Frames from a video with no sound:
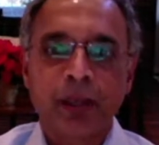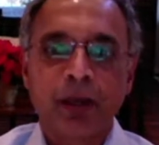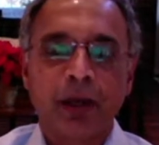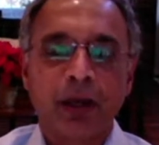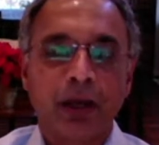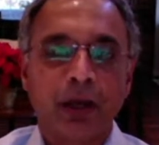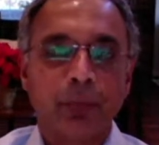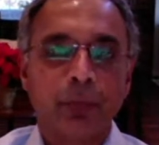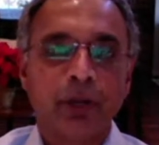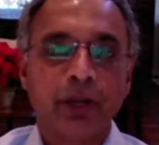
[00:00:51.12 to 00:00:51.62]

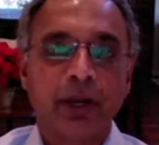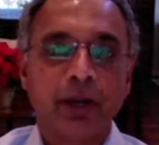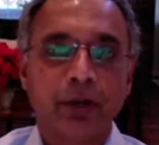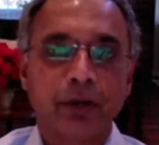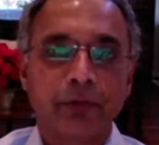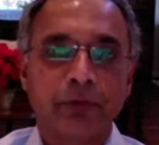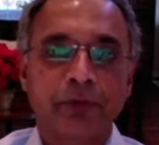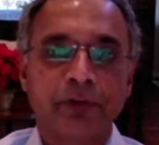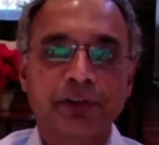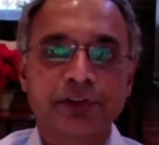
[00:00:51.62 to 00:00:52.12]
Uh, we had our
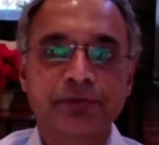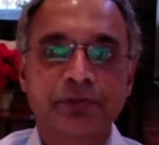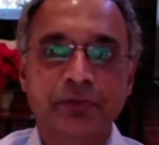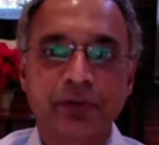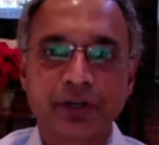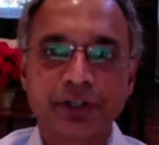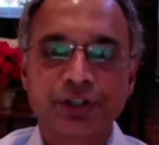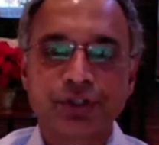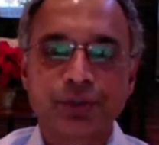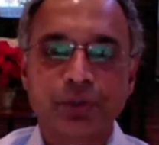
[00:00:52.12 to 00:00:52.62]
first
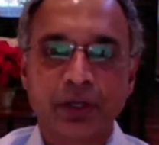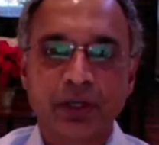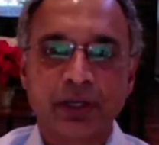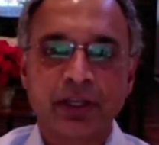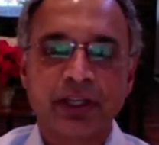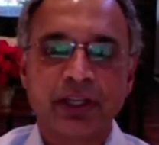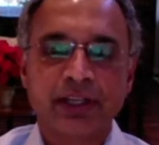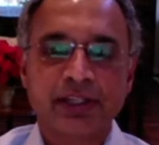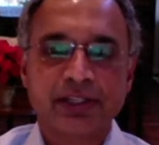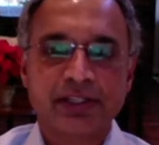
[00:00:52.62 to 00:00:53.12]
virtual
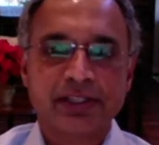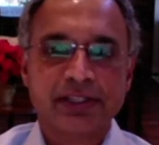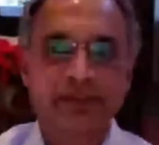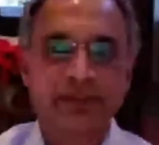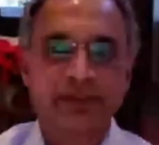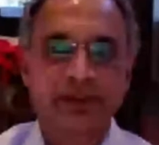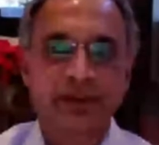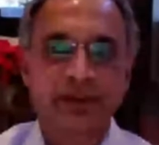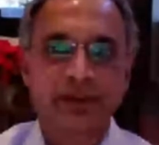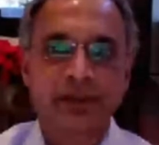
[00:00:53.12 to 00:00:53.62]
DSS
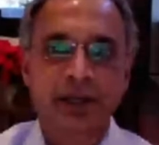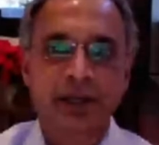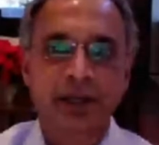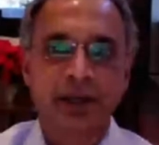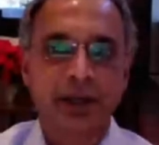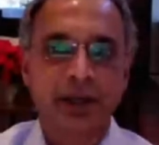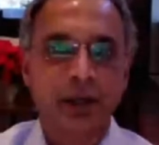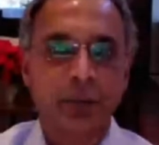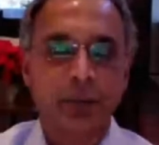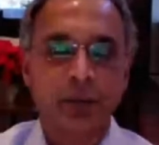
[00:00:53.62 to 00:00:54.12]
event
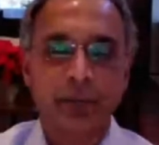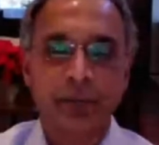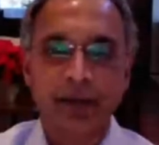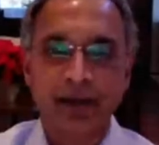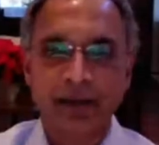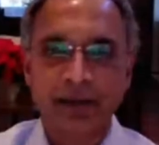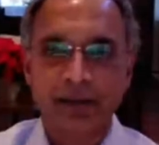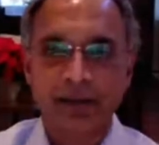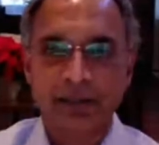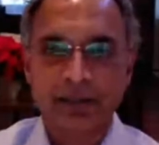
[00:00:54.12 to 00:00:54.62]
uh, way
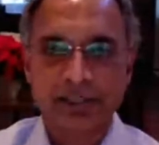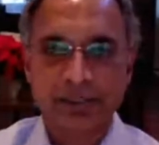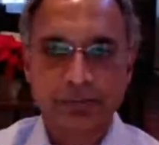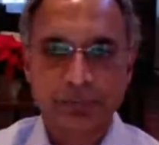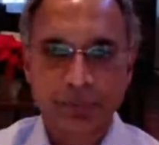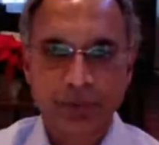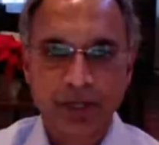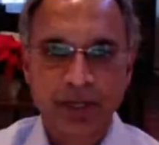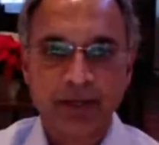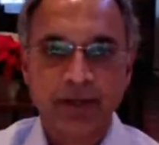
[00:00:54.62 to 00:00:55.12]
back in the
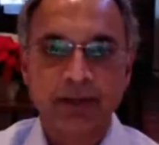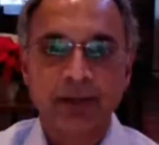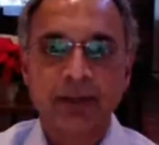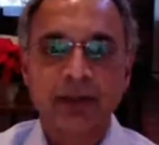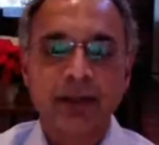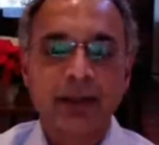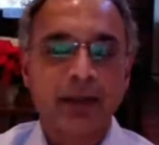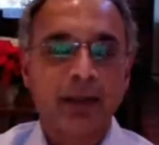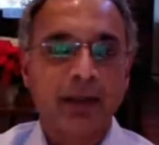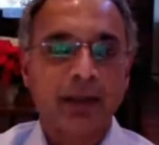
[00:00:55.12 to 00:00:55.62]
spring,
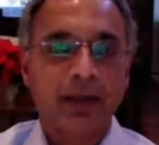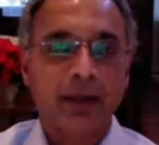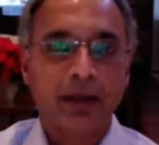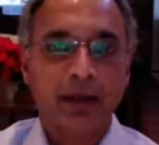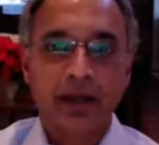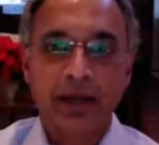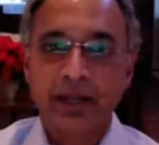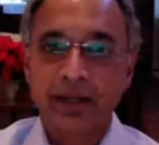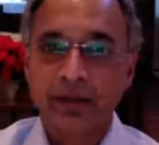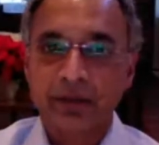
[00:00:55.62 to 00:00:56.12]
uh,
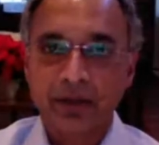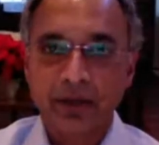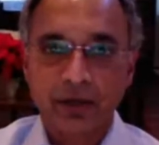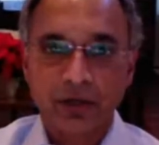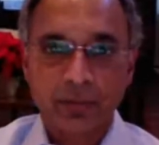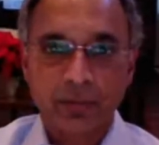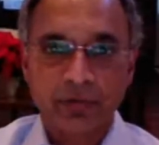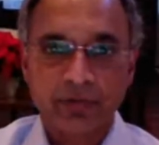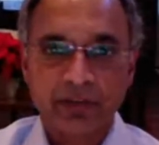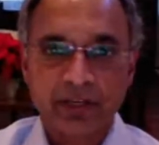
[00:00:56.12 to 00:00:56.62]
and it turned out
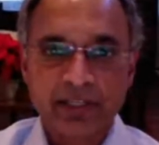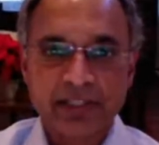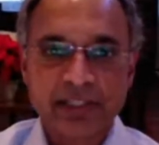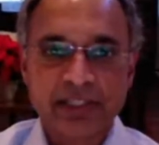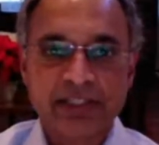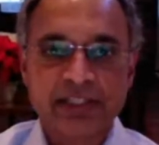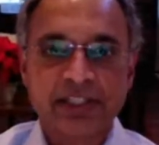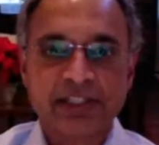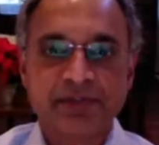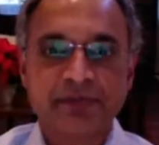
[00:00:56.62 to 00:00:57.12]
to be very
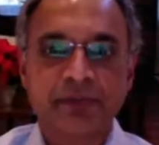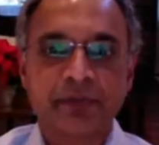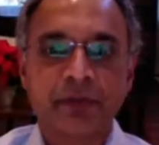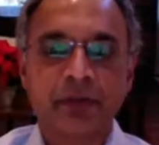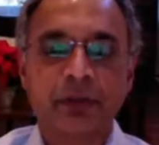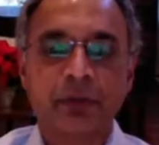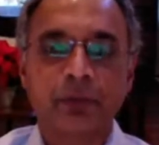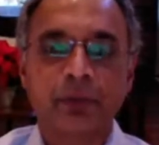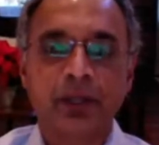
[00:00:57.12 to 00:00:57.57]
successful.